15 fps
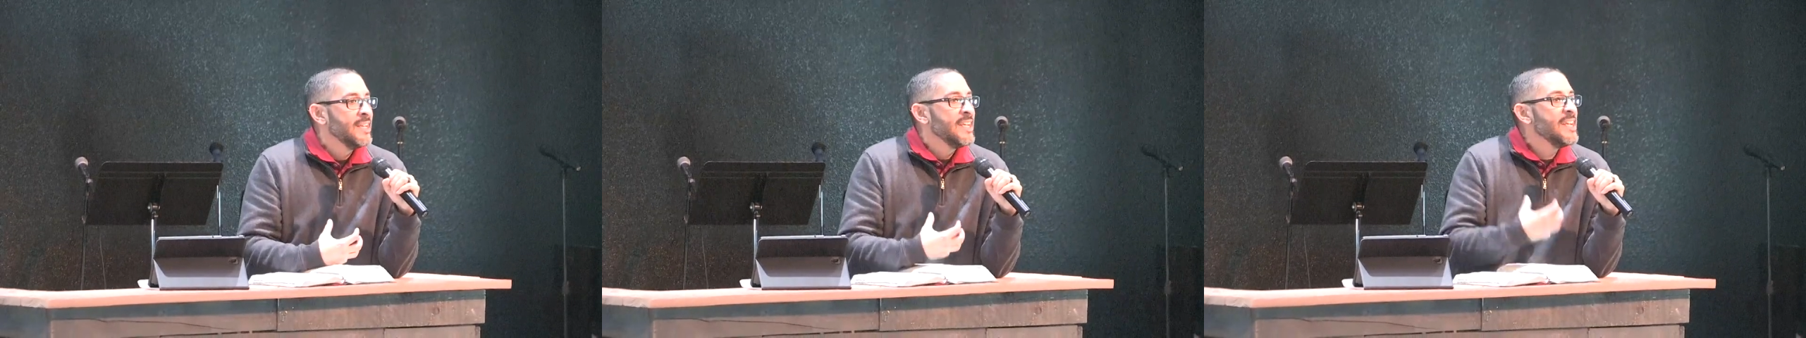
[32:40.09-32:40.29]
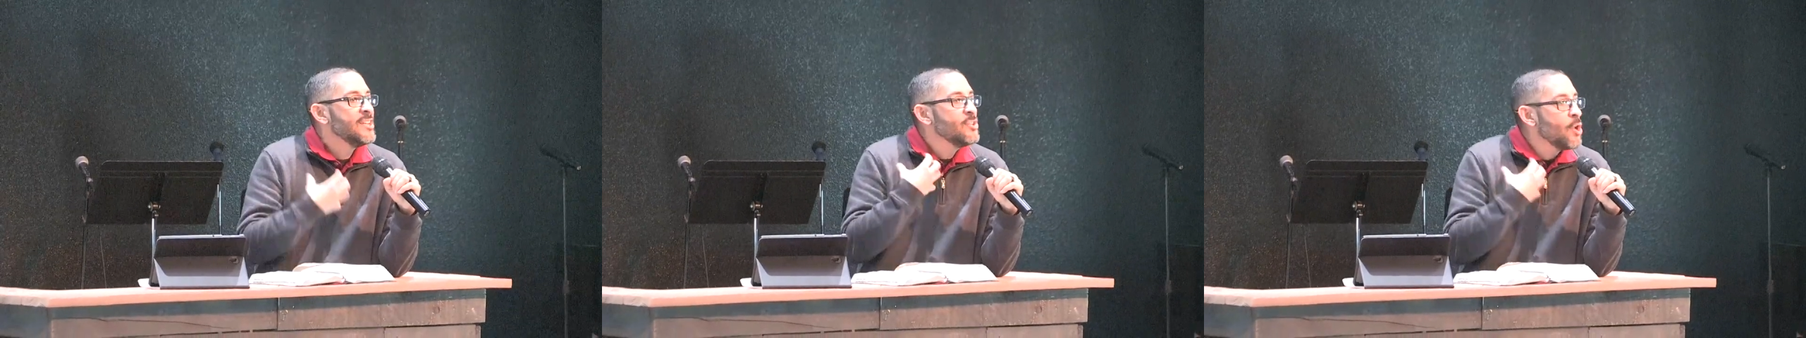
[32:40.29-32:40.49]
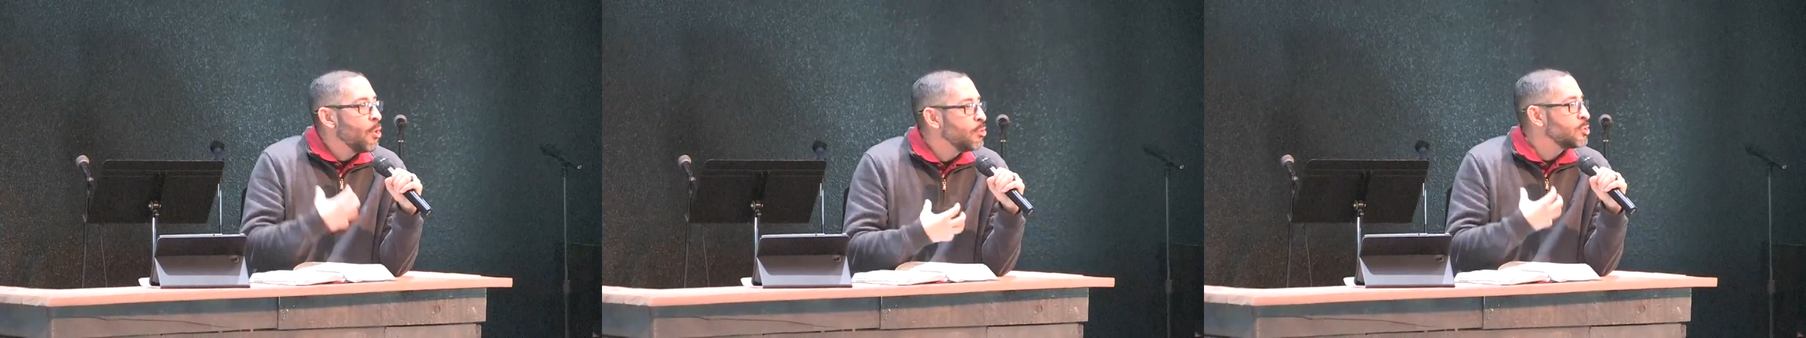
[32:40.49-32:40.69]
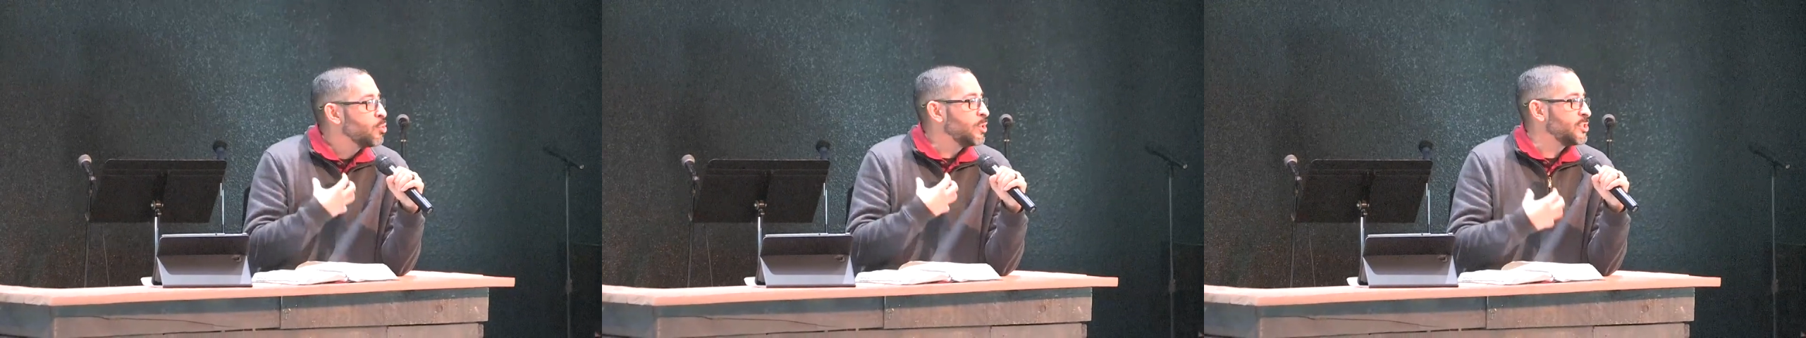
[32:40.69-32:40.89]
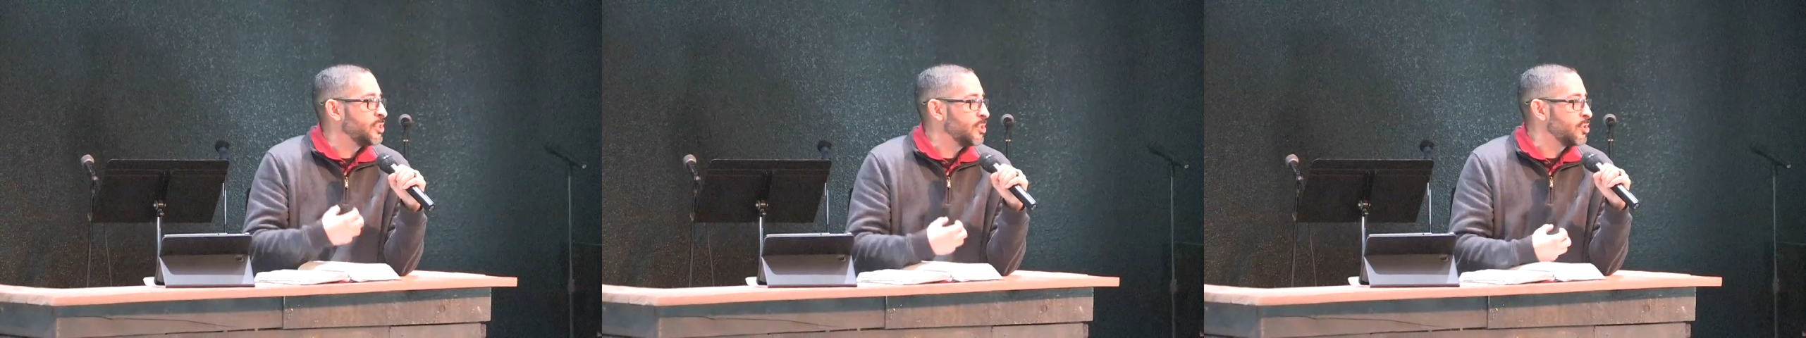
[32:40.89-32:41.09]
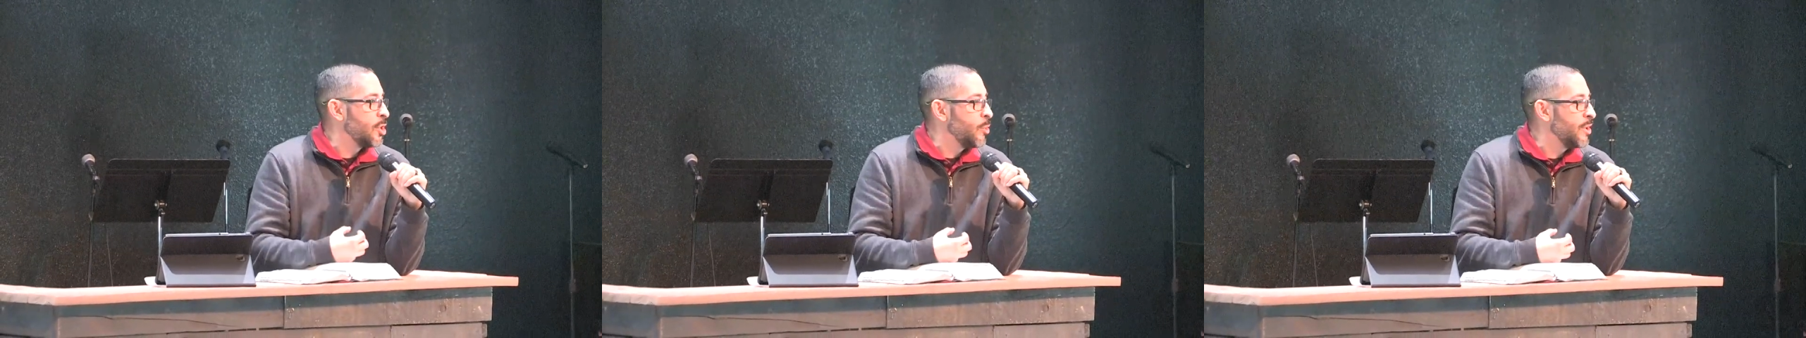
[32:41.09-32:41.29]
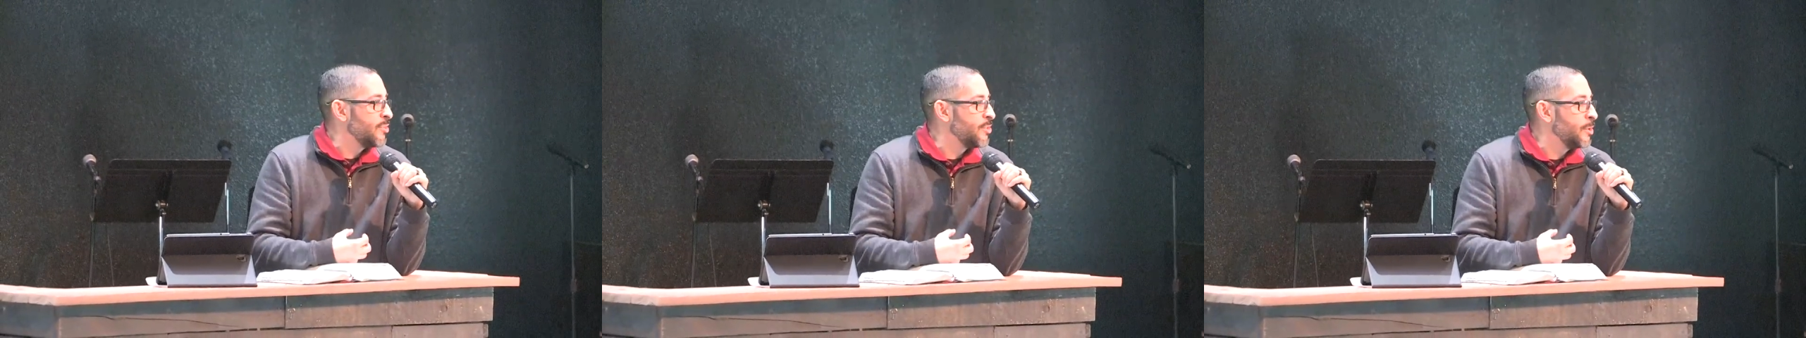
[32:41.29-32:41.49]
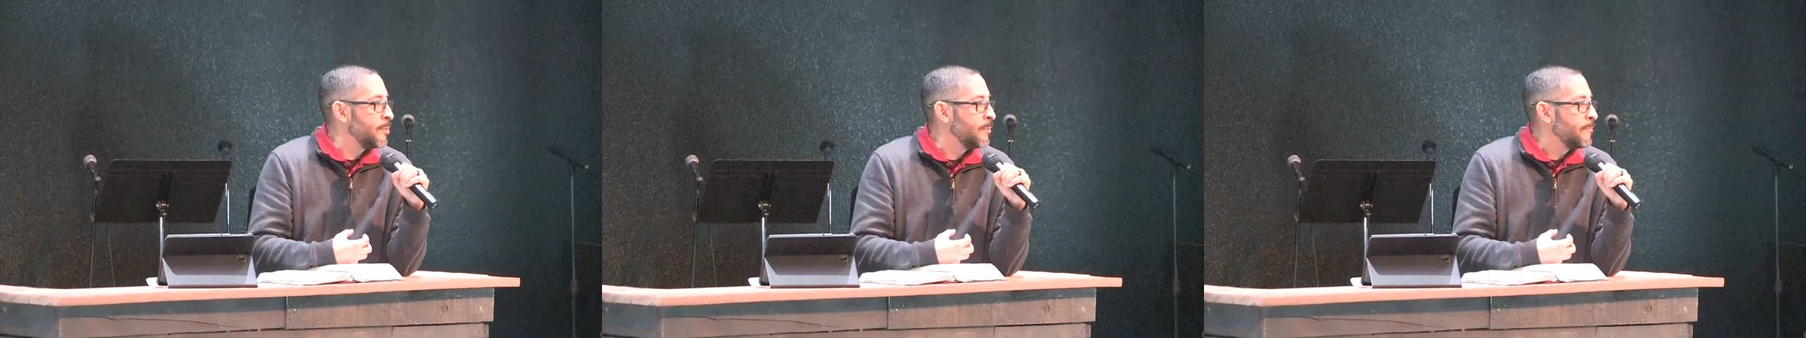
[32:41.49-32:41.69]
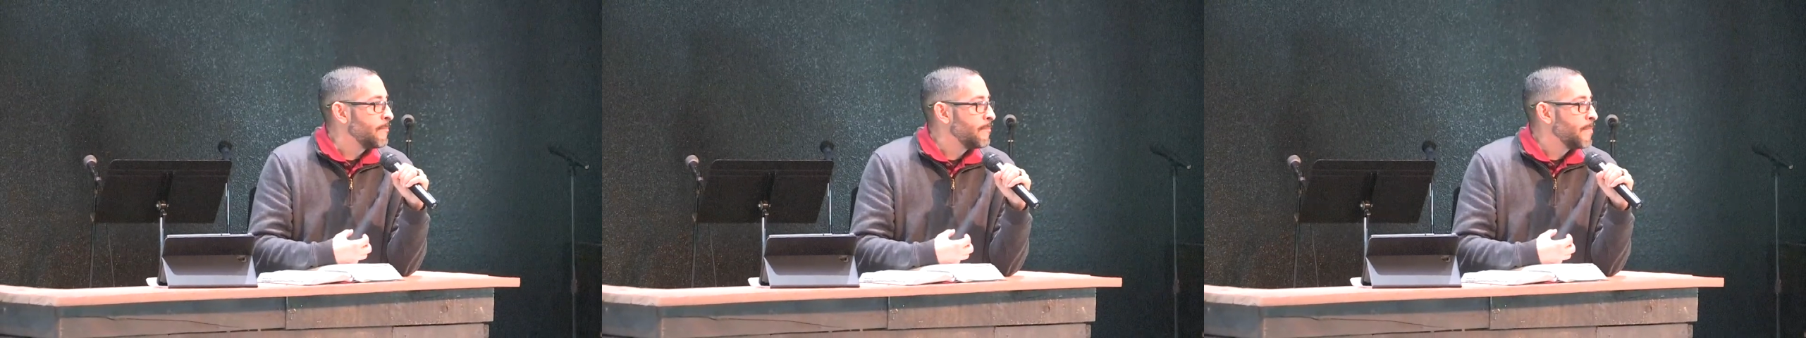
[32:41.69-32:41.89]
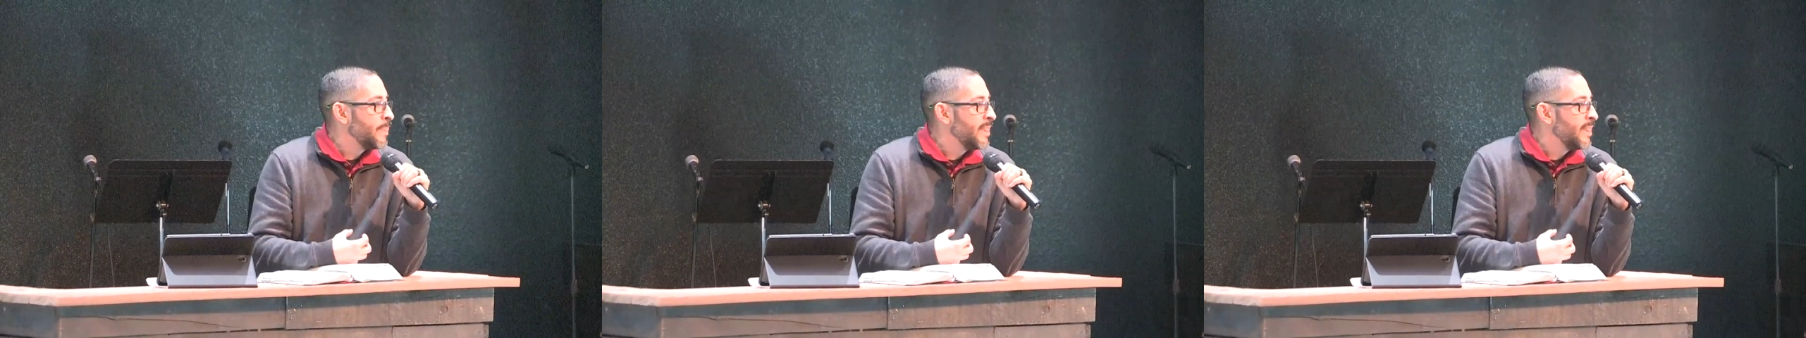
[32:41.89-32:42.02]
He knows what you're going through,